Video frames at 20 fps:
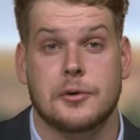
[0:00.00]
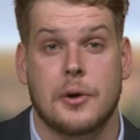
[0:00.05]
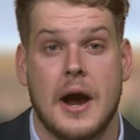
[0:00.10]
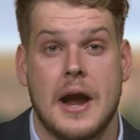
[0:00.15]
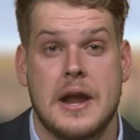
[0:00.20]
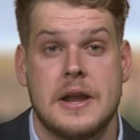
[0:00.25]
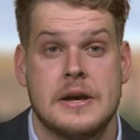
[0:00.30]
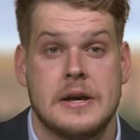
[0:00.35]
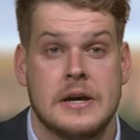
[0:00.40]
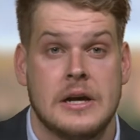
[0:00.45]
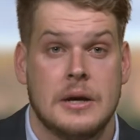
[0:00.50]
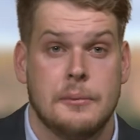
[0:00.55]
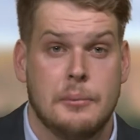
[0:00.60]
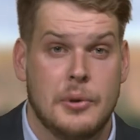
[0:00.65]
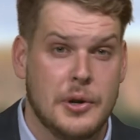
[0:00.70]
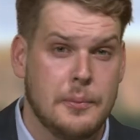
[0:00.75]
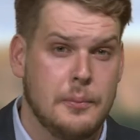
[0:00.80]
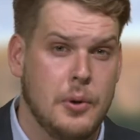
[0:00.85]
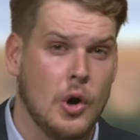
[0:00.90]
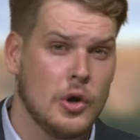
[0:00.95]
grade,
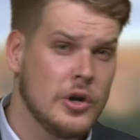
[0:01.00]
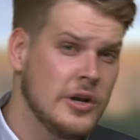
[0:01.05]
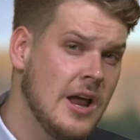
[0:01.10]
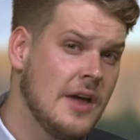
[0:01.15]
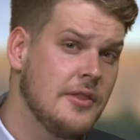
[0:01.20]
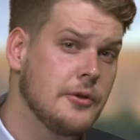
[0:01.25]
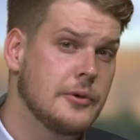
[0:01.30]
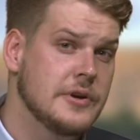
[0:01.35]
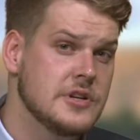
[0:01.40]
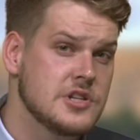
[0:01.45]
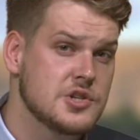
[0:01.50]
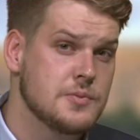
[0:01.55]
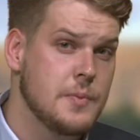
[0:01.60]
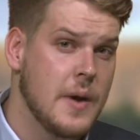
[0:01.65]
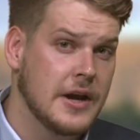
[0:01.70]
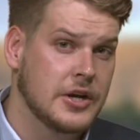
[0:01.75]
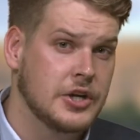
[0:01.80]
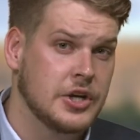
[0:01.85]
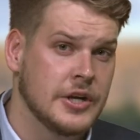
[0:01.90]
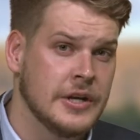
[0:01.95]
but upon another
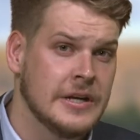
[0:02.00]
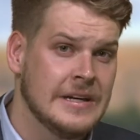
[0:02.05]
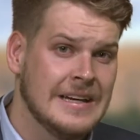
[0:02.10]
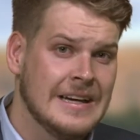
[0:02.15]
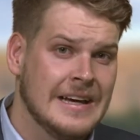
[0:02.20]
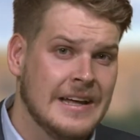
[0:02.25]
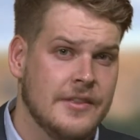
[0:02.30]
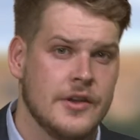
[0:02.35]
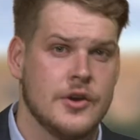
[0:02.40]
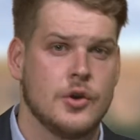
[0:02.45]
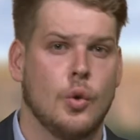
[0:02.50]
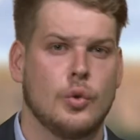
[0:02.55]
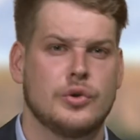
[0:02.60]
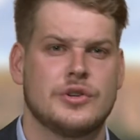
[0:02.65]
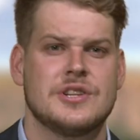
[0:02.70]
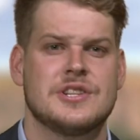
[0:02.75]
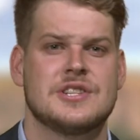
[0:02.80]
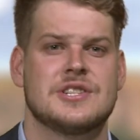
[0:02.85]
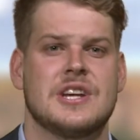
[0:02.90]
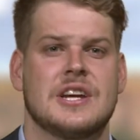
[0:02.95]
inspection, the
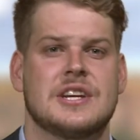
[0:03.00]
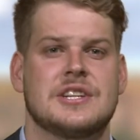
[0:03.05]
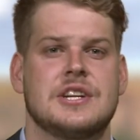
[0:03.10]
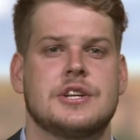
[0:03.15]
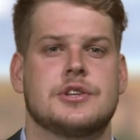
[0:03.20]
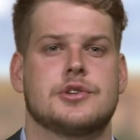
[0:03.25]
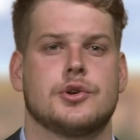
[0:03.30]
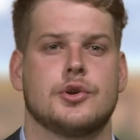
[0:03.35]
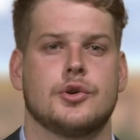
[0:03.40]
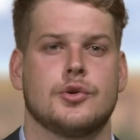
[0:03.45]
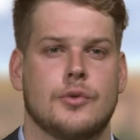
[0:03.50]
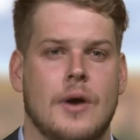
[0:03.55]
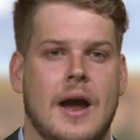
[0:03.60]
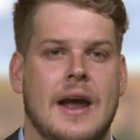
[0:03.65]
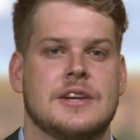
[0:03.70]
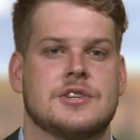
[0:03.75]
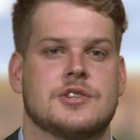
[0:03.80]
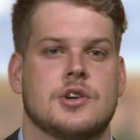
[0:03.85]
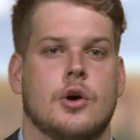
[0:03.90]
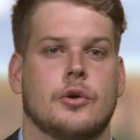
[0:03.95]
0-62
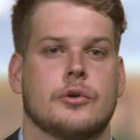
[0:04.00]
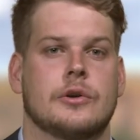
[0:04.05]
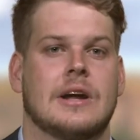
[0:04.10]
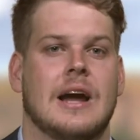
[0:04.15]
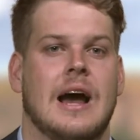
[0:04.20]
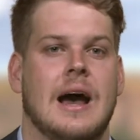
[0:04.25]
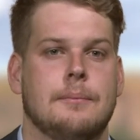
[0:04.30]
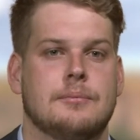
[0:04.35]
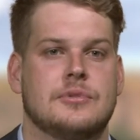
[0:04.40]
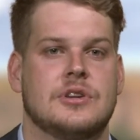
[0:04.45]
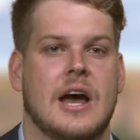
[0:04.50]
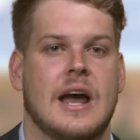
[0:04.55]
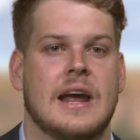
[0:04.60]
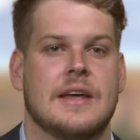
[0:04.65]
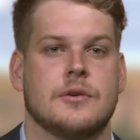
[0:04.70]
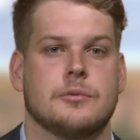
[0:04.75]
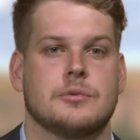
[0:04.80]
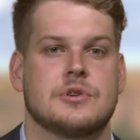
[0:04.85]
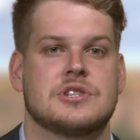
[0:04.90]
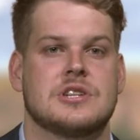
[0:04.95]
race on Cup
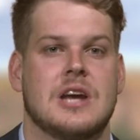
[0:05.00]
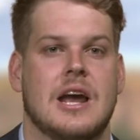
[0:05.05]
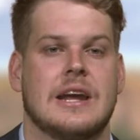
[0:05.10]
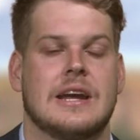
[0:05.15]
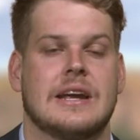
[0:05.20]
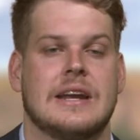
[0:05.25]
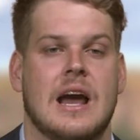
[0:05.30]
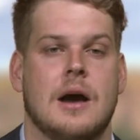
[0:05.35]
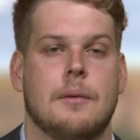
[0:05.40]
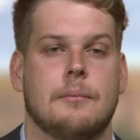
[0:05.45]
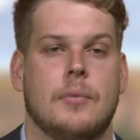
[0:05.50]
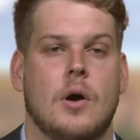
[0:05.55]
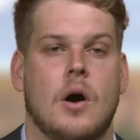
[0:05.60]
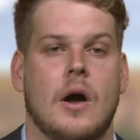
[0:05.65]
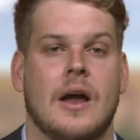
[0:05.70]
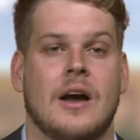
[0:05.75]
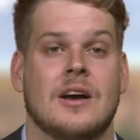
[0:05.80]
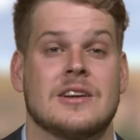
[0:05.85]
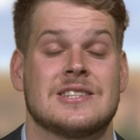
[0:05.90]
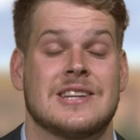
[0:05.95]
Day that was taken out
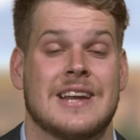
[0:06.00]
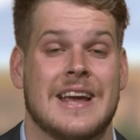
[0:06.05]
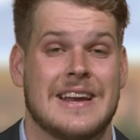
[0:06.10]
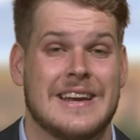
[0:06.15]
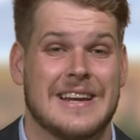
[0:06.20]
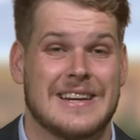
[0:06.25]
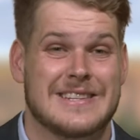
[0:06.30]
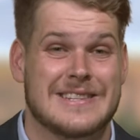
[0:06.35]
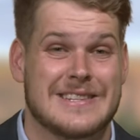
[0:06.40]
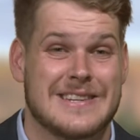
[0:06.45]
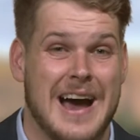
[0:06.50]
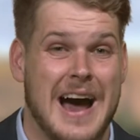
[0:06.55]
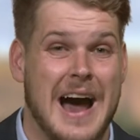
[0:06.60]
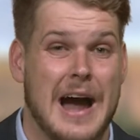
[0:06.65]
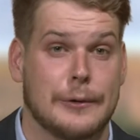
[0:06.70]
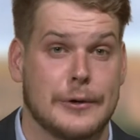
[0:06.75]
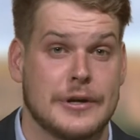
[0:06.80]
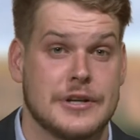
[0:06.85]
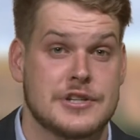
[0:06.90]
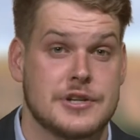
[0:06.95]
by Icelandic
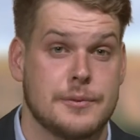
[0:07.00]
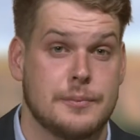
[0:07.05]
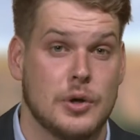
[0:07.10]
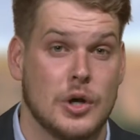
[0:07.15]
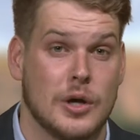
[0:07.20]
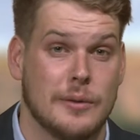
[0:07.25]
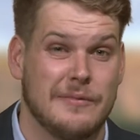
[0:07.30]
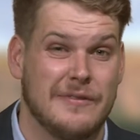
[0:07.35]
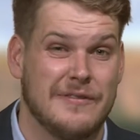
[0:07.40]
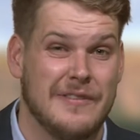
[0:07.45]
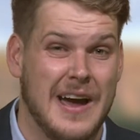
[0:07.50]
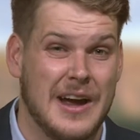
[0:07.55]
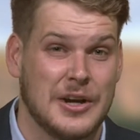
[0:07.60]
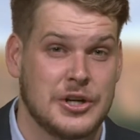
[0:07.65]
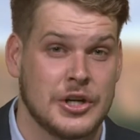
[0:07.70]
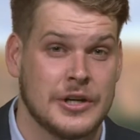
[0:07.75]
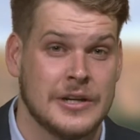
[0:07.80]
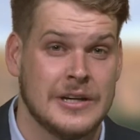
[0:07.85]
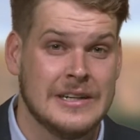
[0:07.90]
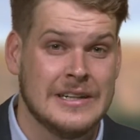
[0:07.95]
Star in superb
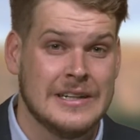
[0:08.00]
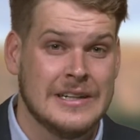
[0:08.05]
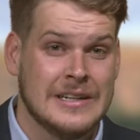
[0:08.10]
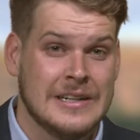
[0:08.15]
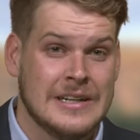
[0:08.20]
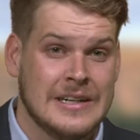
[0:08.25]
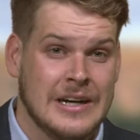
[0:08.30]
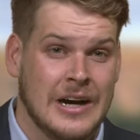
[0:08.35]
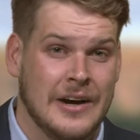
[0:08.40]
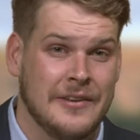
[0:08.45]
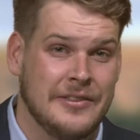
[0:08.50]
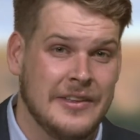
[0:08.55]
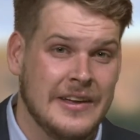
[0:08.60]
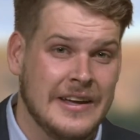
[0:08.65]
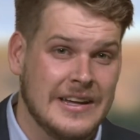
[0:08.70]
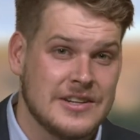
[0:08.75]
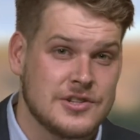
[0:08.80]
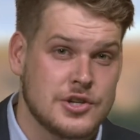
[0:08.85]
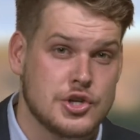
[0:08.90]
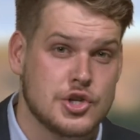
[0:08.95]
fashion, I
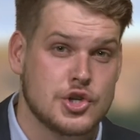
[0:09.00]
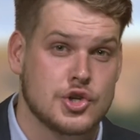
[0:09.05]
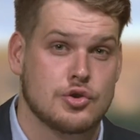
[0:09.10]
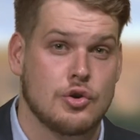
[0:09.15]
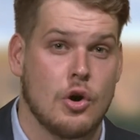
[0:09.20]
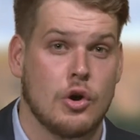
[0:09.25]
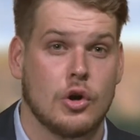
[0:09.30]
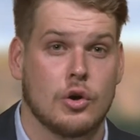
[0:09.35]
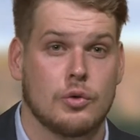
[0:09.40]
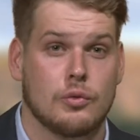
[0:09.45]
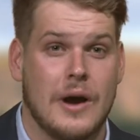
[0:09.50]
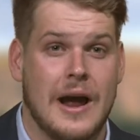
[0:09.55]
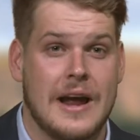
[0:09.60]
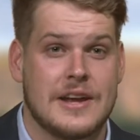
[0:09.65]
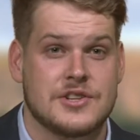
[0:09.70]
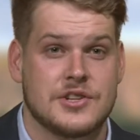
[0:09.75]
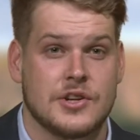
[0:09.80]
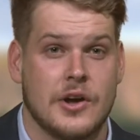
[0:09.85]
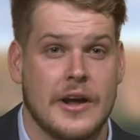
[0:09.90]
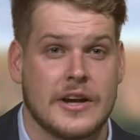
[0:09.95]
think is a stronger
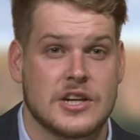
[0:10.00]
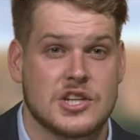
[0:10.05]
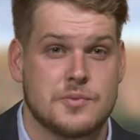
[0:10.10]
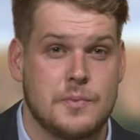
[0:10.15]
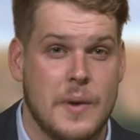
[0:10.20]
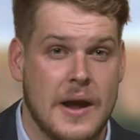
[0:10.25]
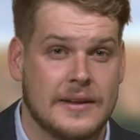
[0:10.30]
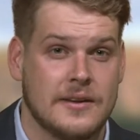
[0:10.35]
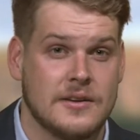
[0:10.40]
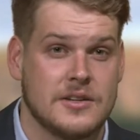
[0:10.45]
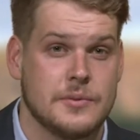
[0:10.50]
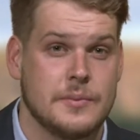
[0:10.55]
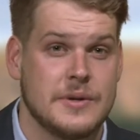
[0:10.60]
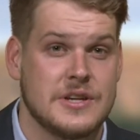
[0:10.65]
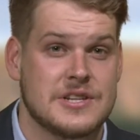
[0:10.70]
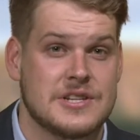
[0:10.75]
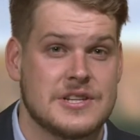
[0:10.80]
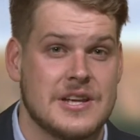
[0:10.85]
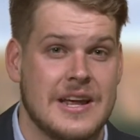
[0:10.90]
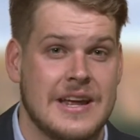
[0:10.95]
race, and I expect it to
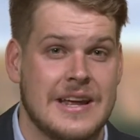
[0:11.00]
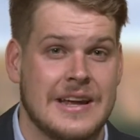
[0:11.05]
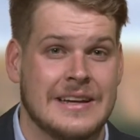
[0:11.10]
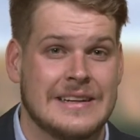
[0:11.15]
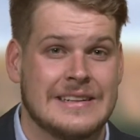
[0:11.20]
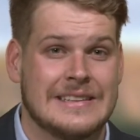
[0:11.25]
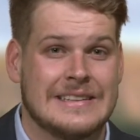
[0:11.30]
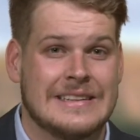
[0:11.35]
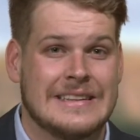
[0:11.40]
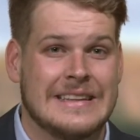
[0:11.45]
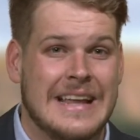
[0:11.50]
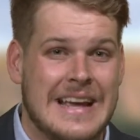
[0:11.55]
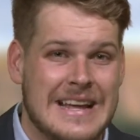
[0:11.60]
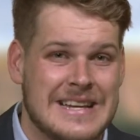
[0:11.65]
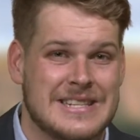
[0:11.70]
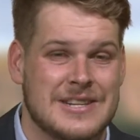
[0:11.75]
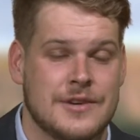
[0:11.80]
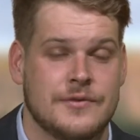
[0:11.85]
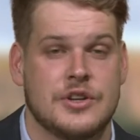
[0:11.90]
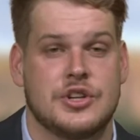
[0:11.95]
be seeing
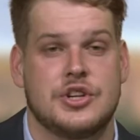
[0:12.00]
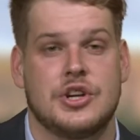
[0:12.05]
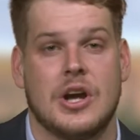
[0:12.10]
less of a